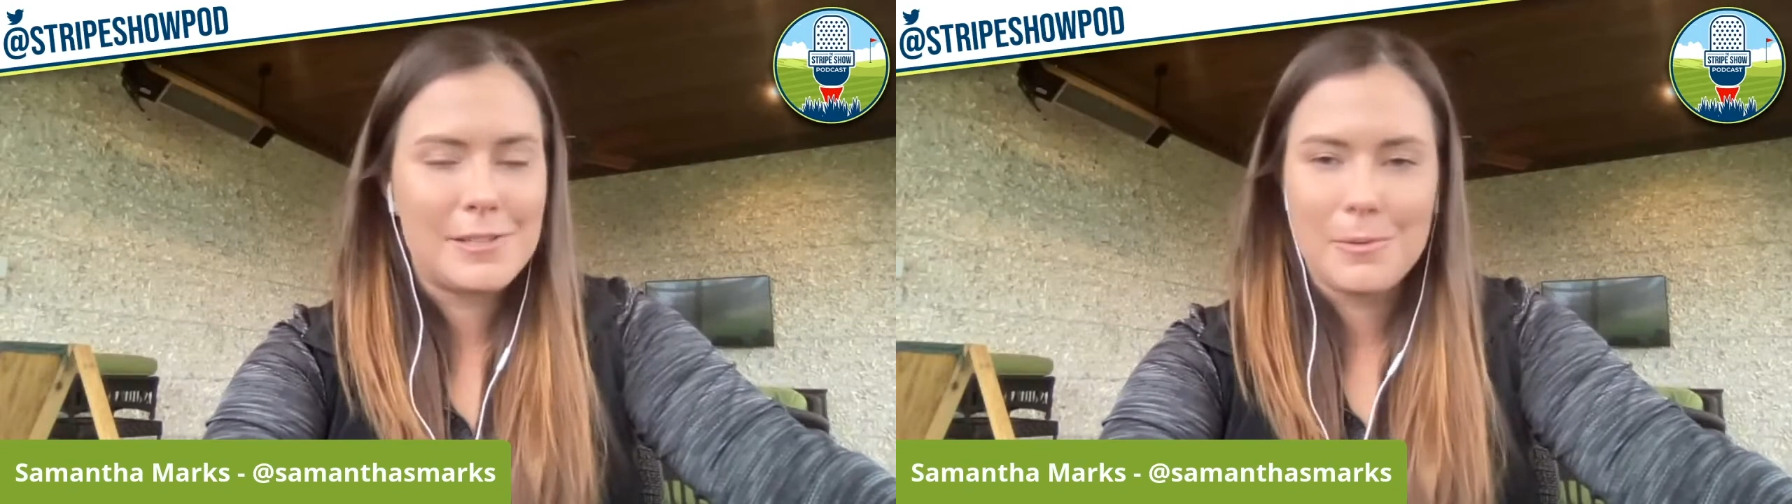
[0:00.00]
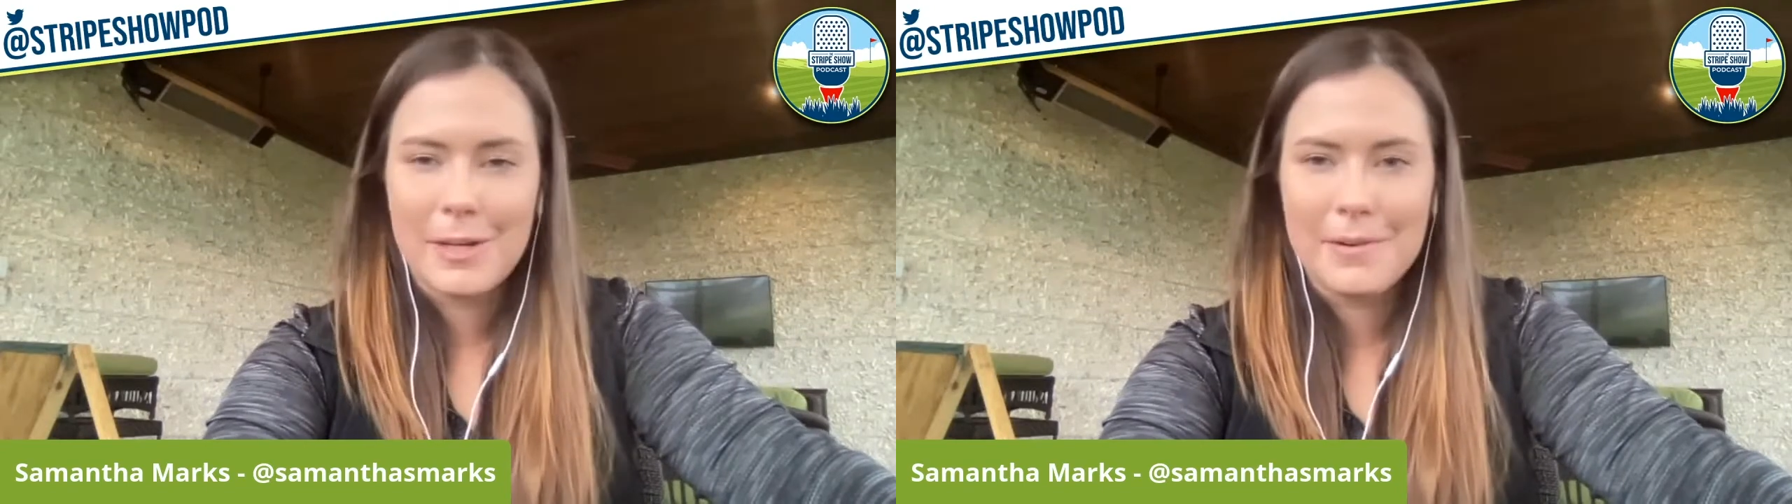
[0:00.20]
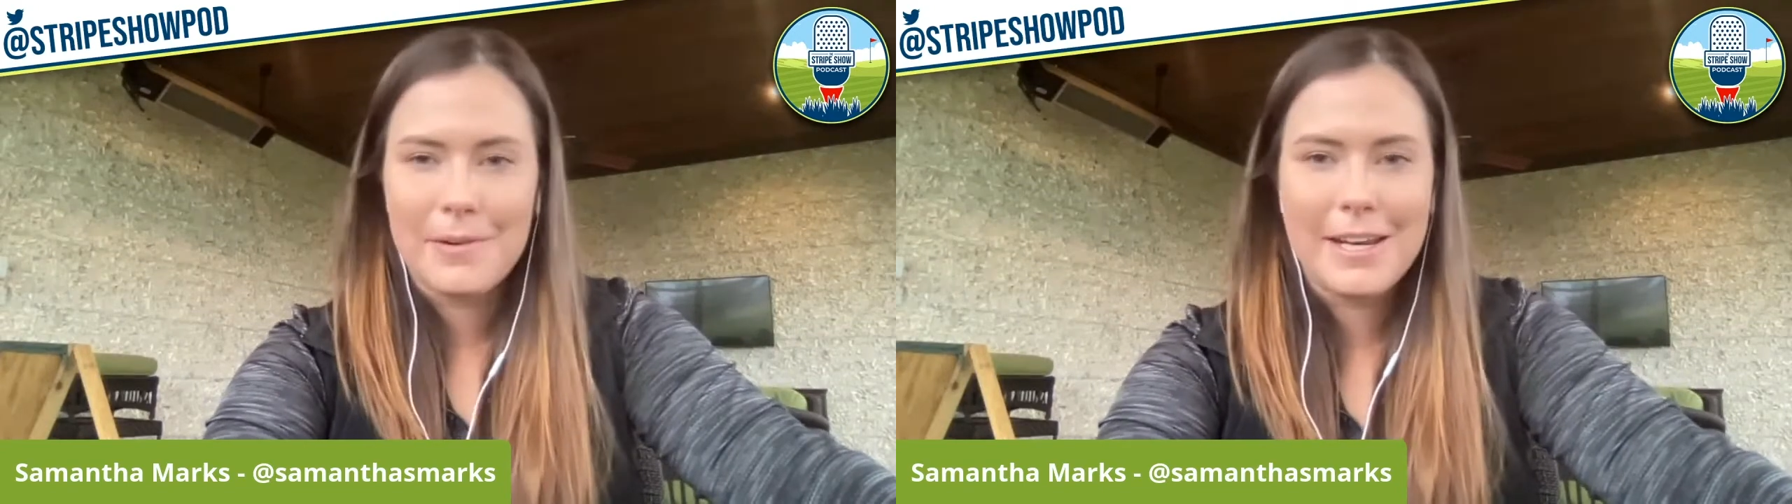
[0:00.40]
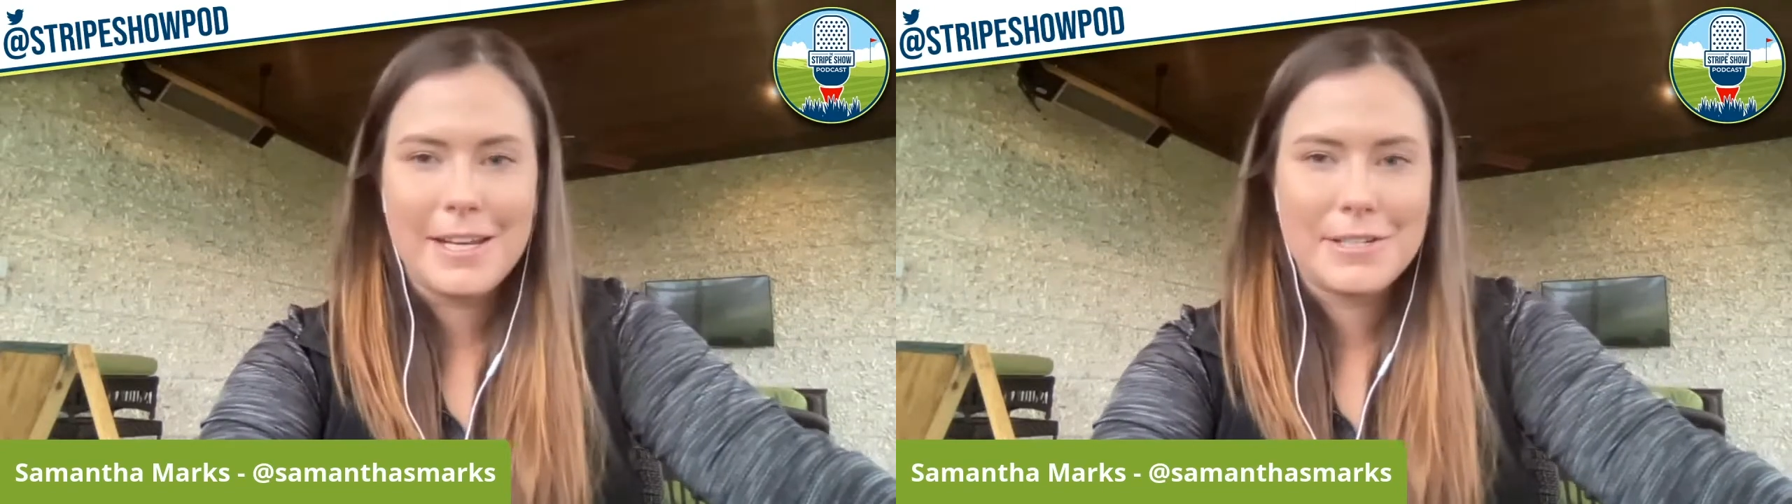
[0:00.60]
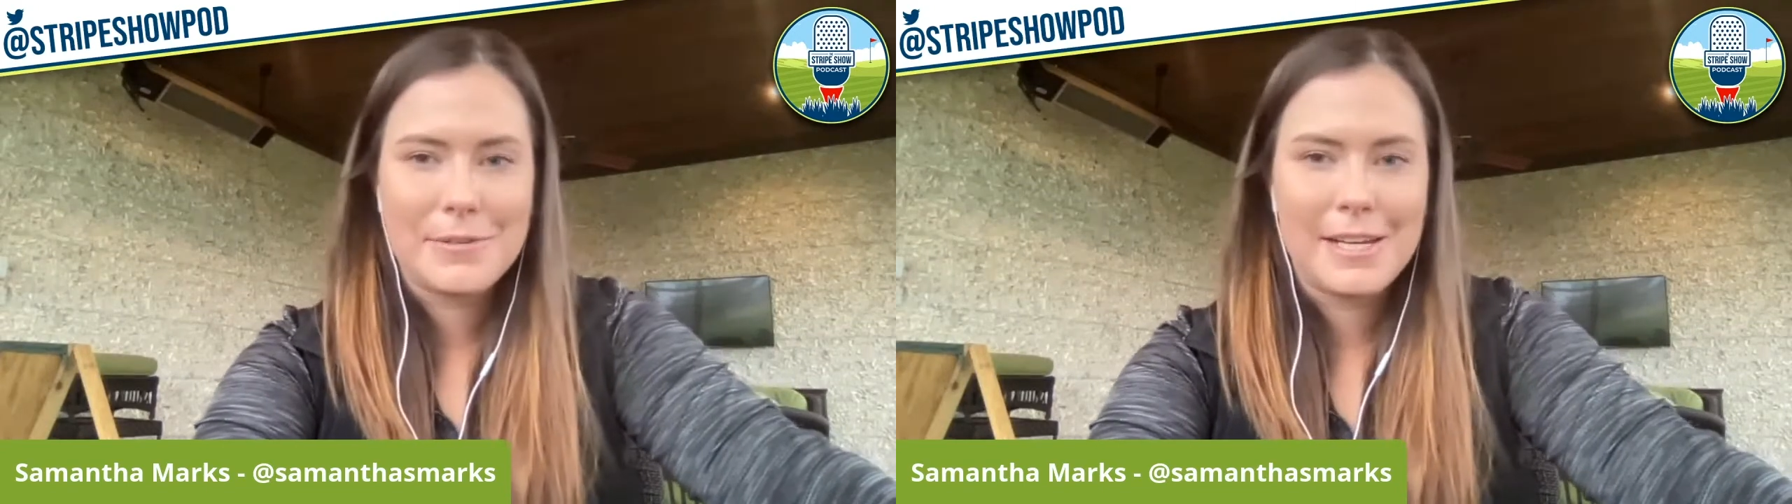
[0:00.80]
So we'll get right
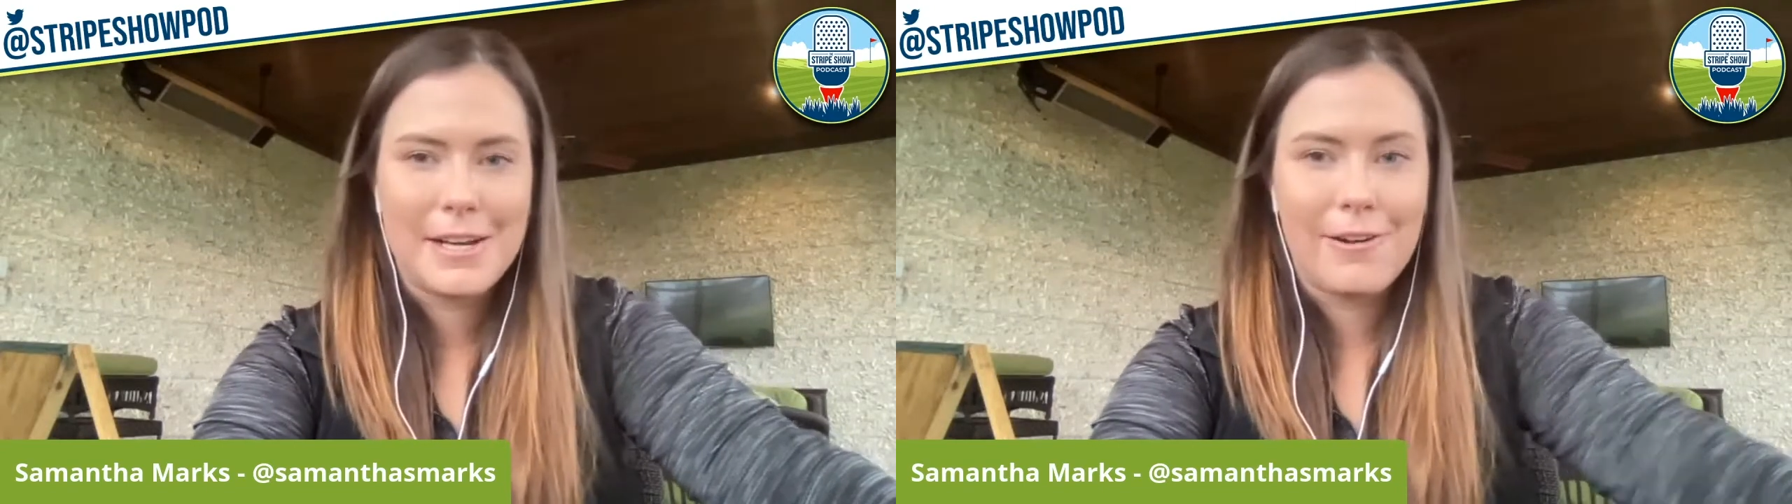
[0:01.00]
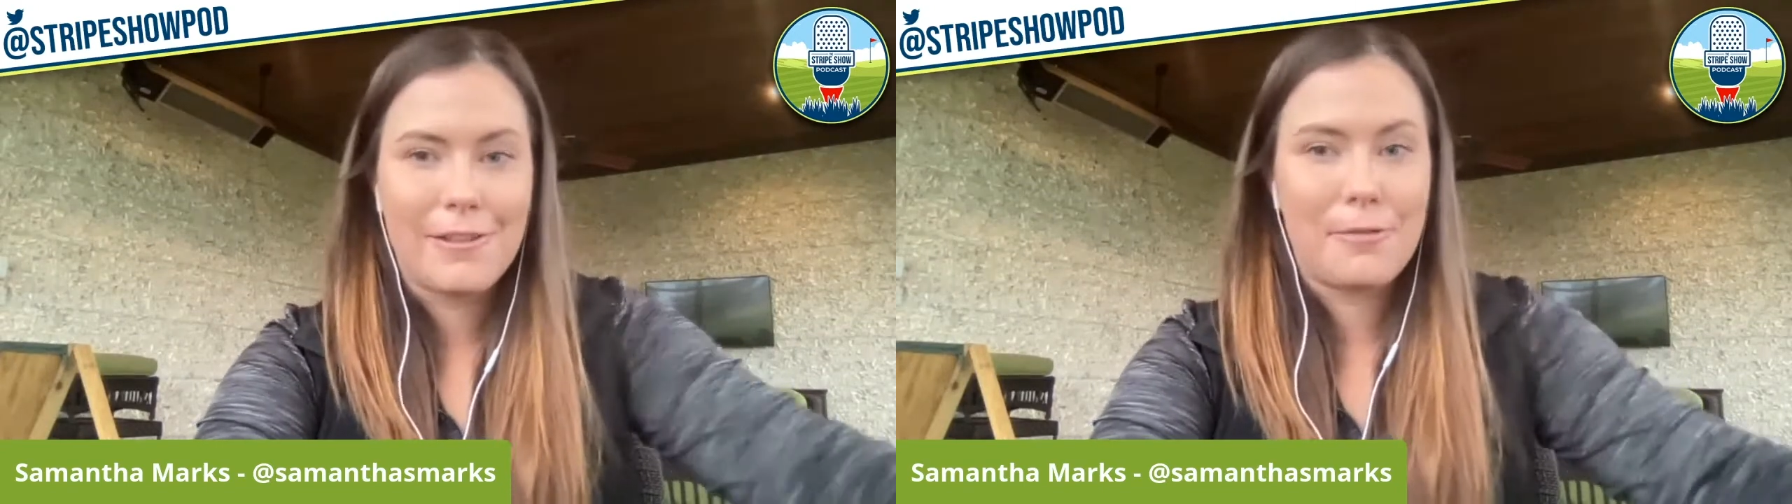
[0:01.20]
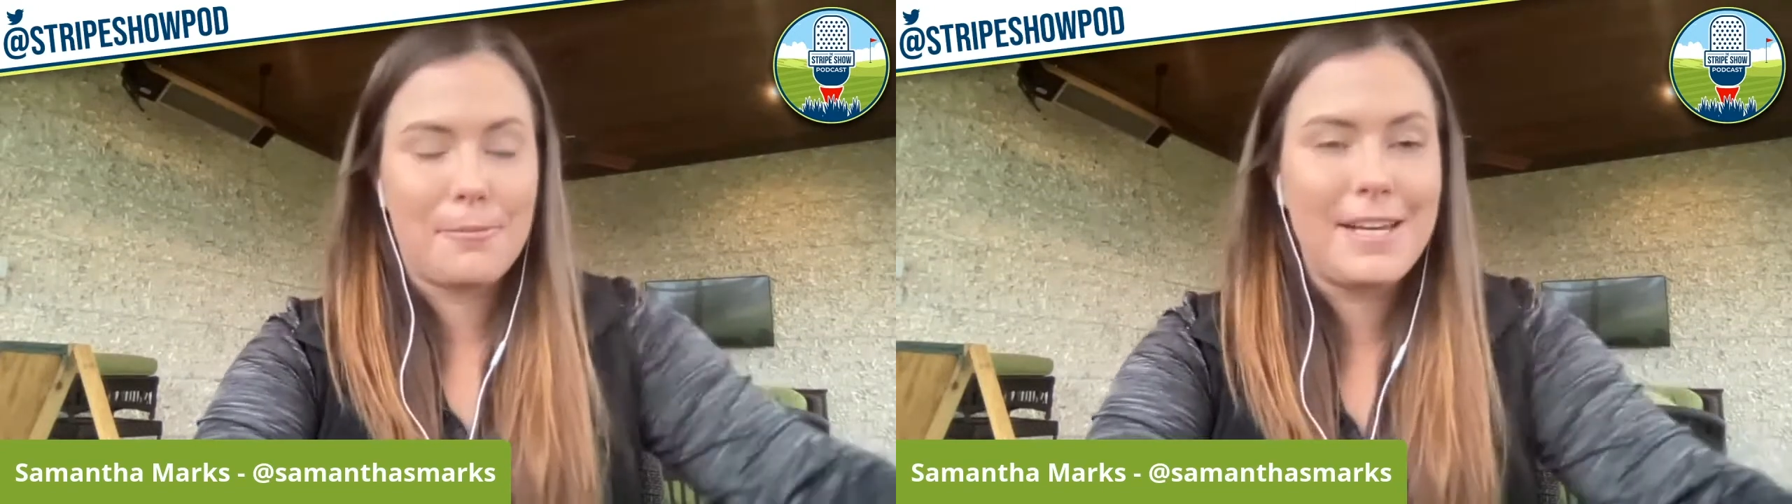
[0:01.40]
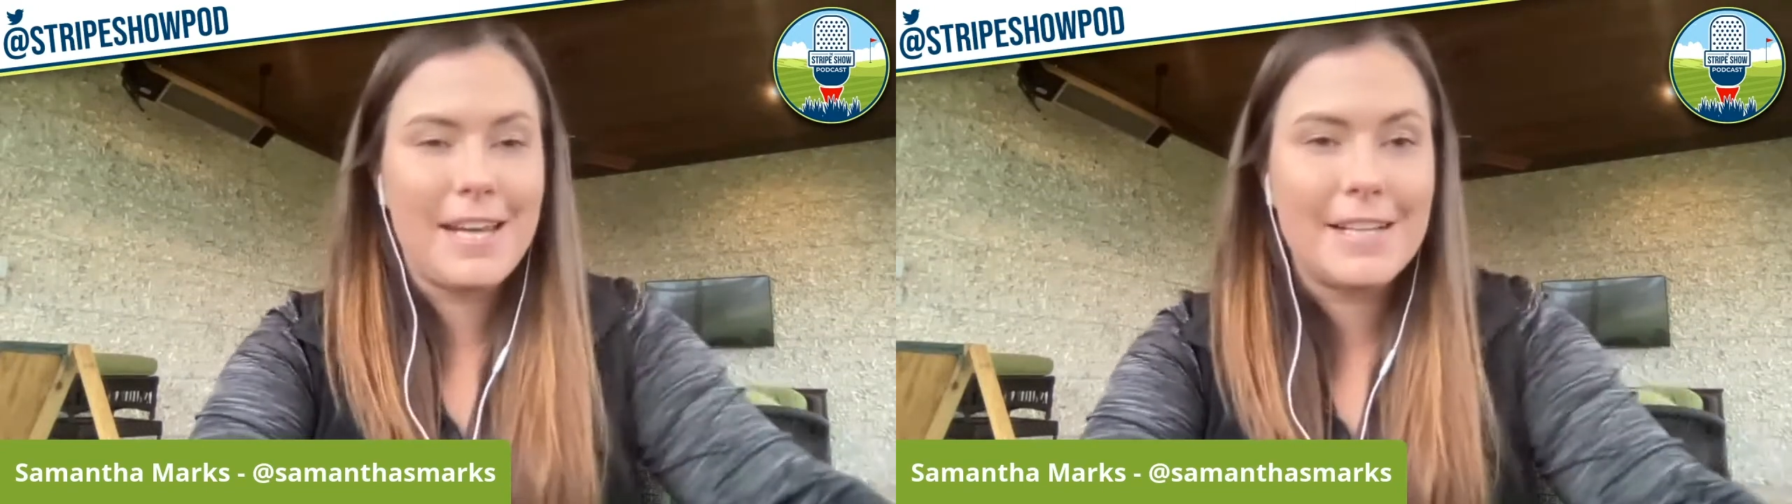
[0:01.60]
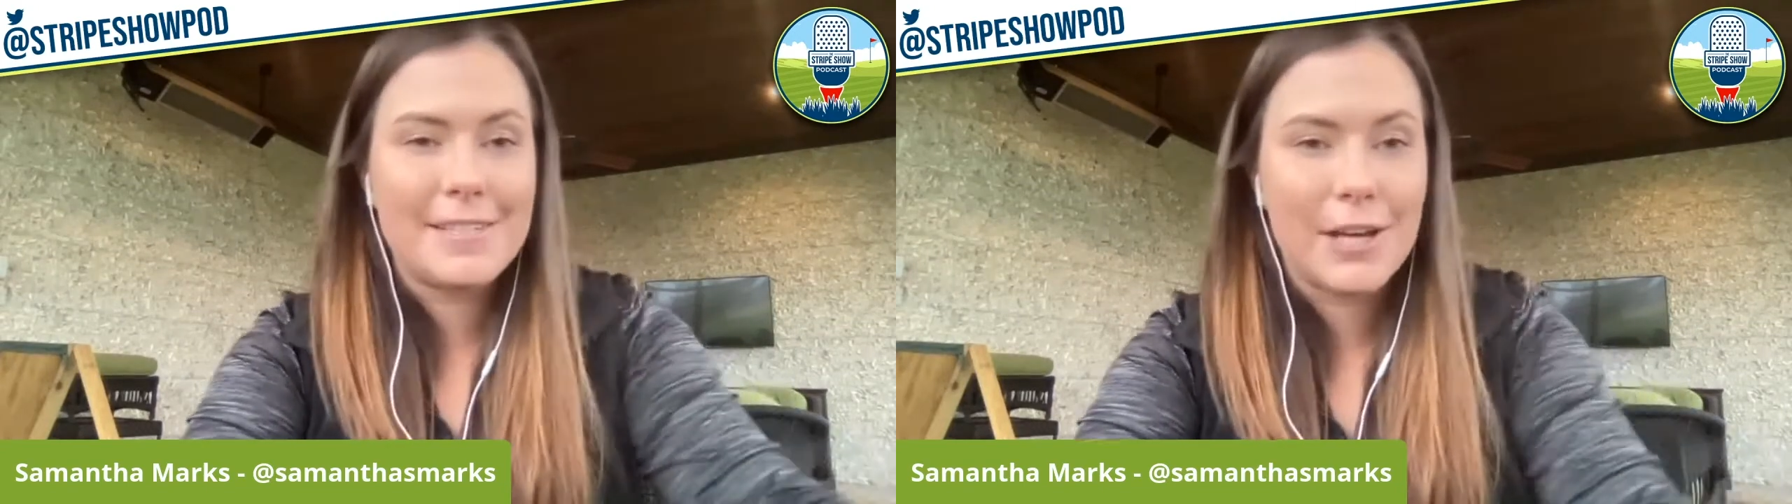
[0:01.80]
into it here. 3
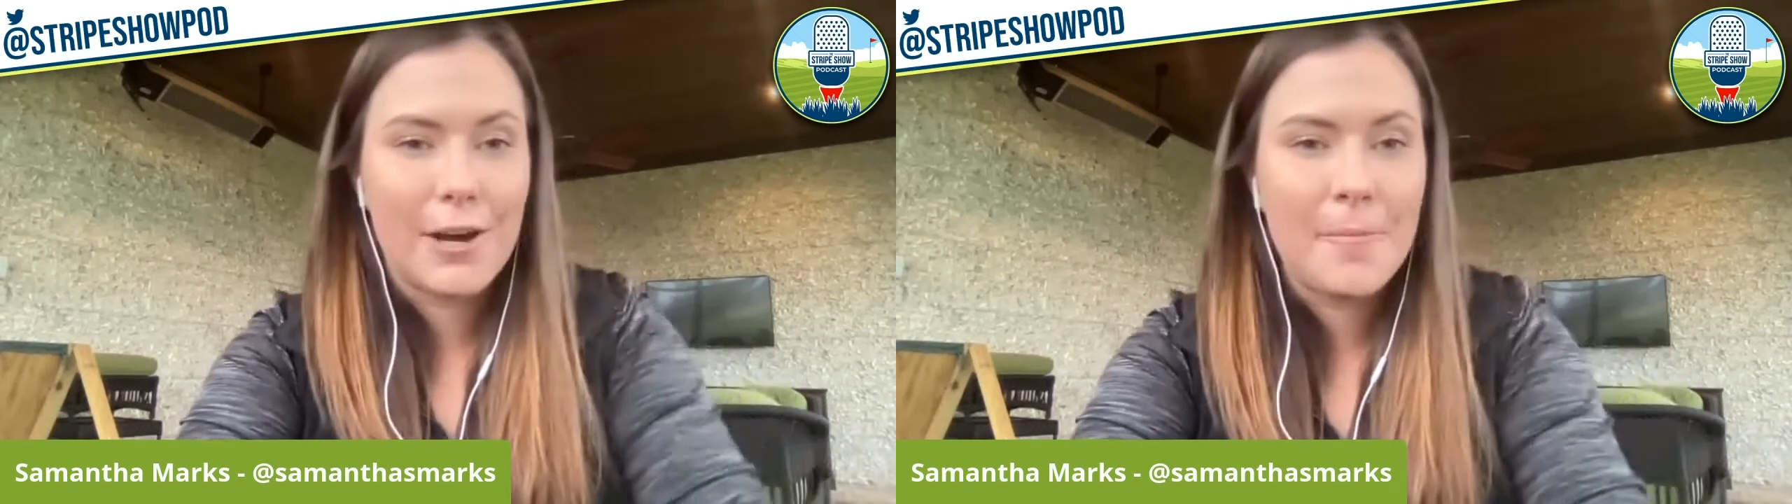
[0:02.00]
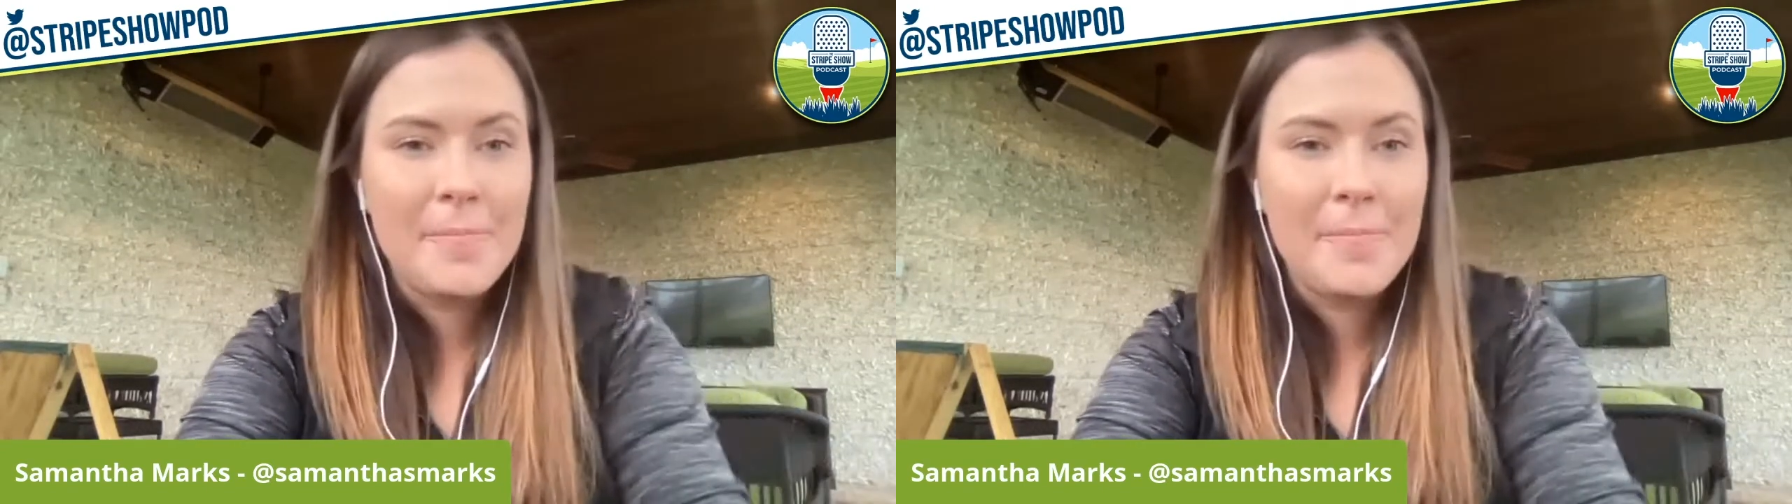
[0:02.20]
days ago,